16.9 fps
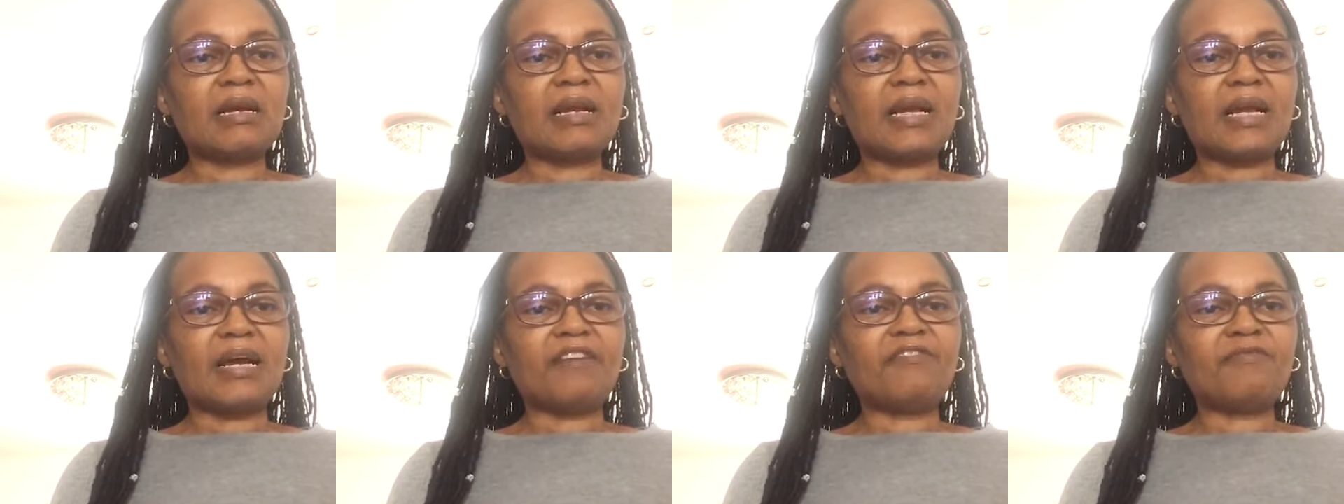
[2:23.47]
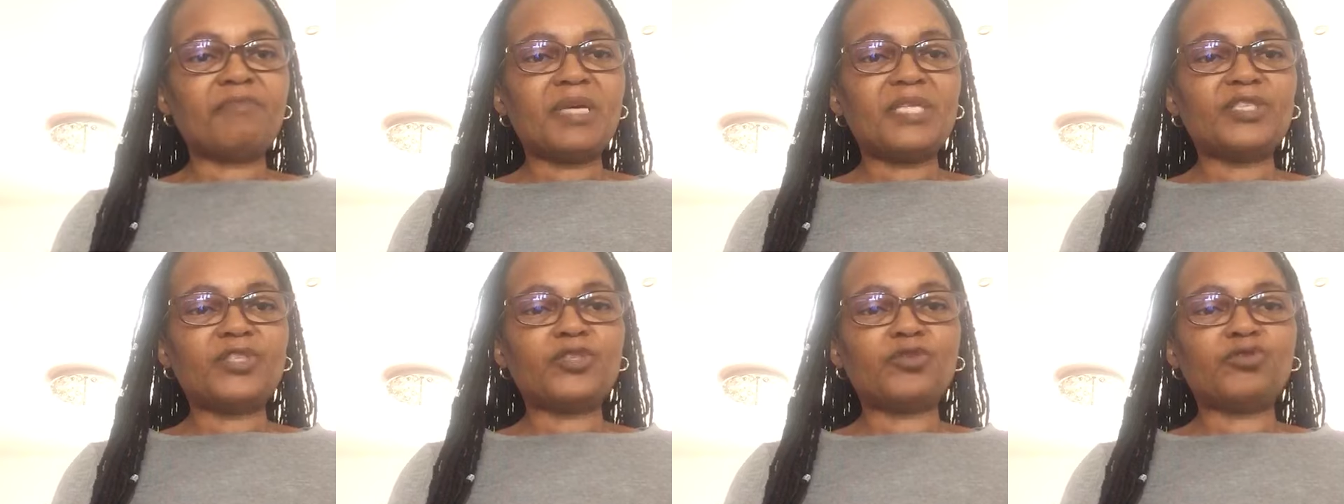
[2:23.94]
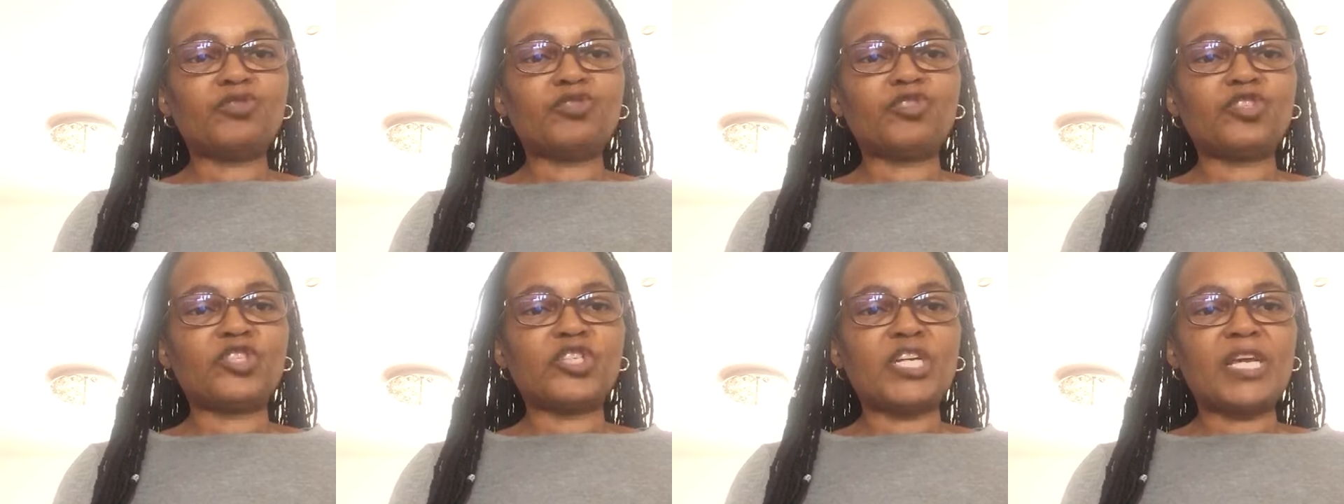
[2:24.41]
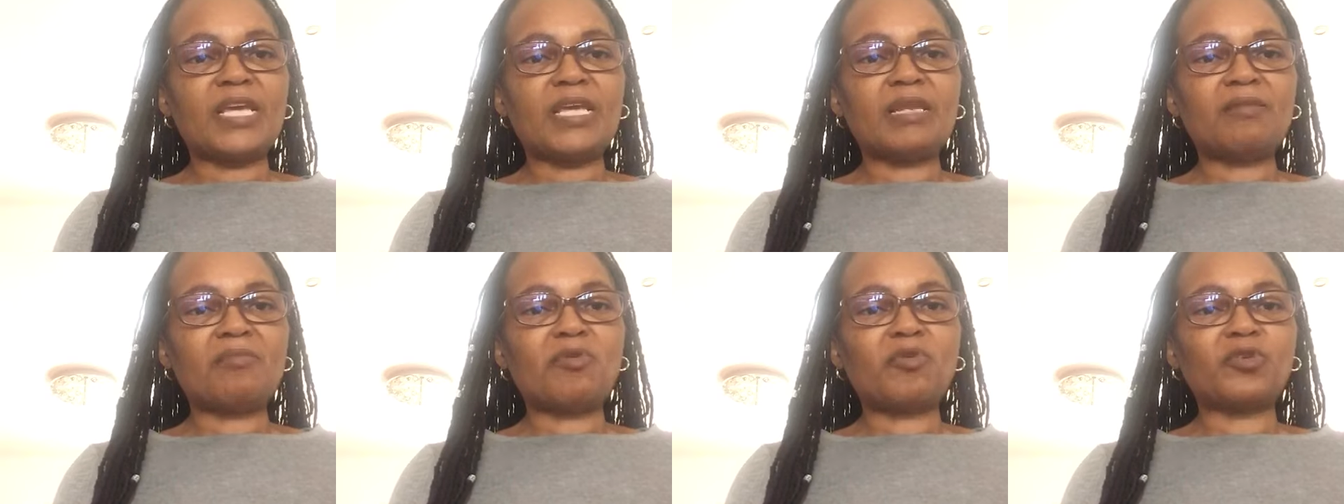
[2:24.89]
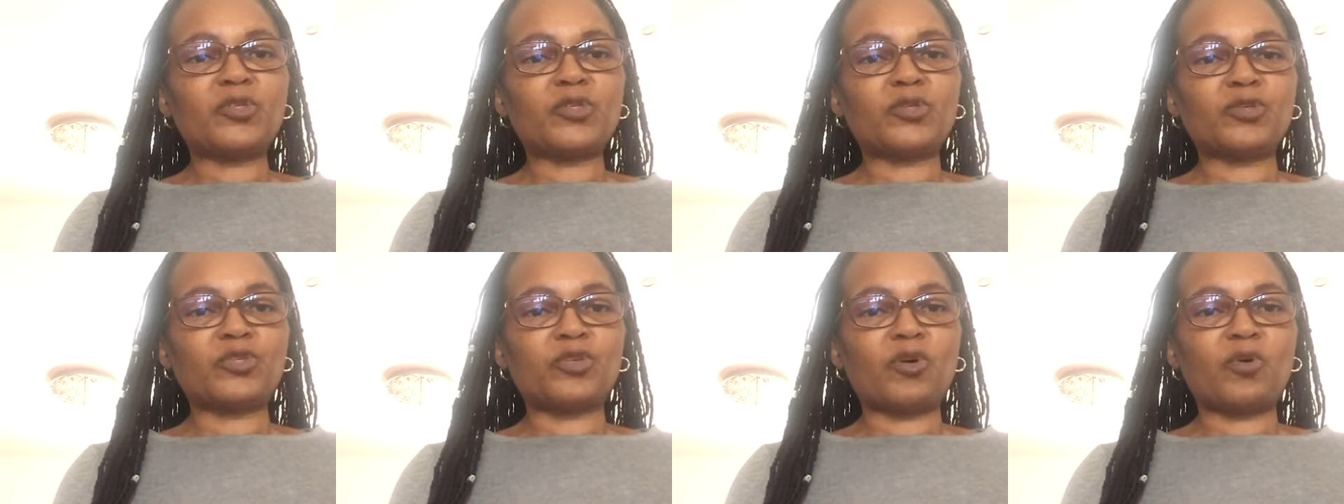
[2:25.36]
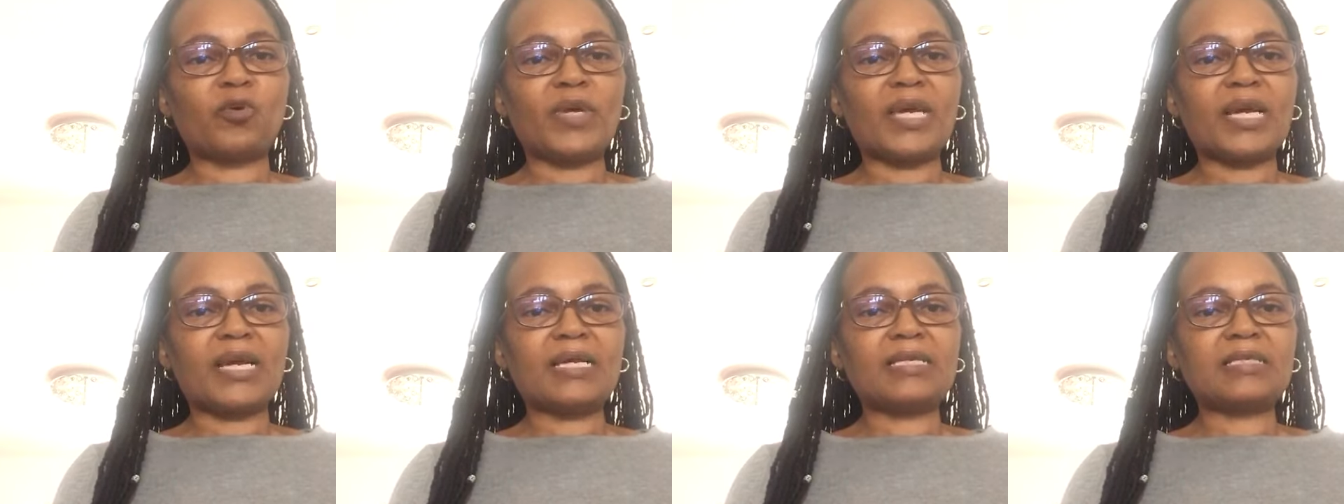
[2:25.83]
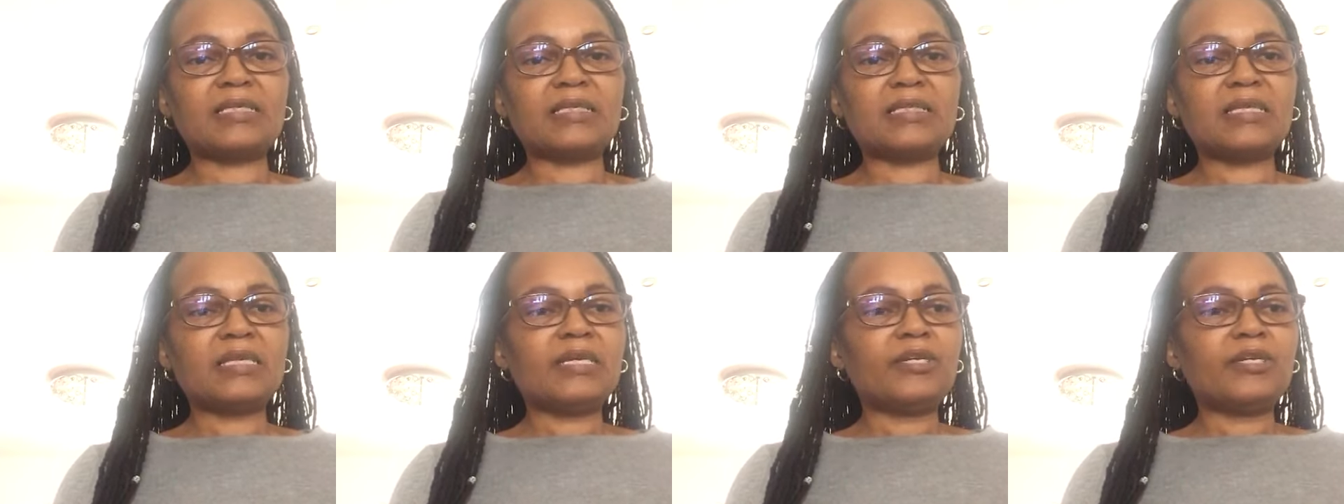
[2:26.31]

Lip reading: Governments should train more social workers